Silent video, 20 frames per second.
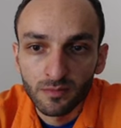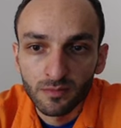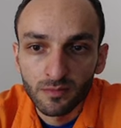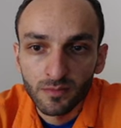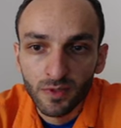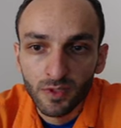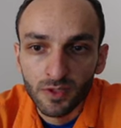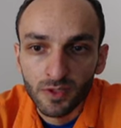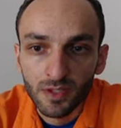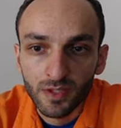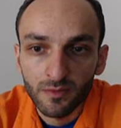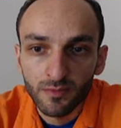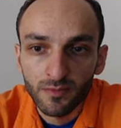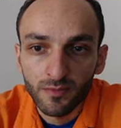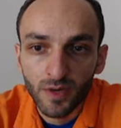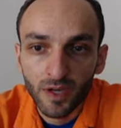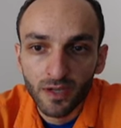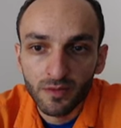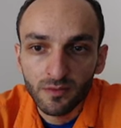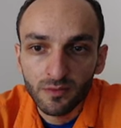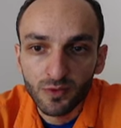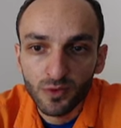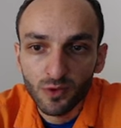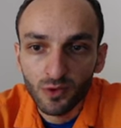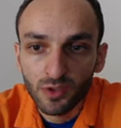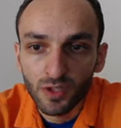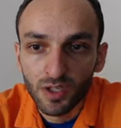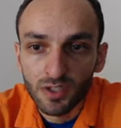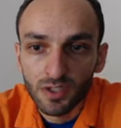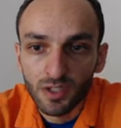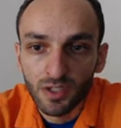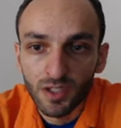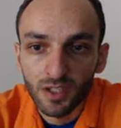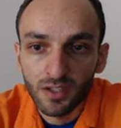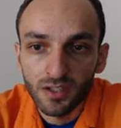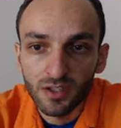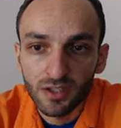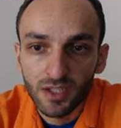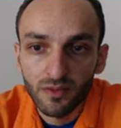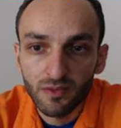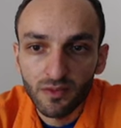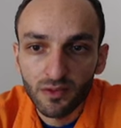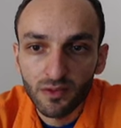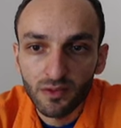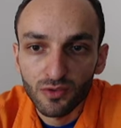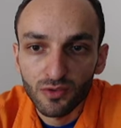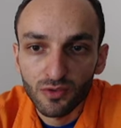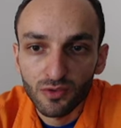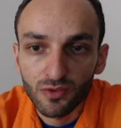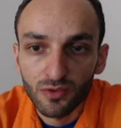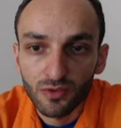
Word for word: Yes, f5, short castle 97 or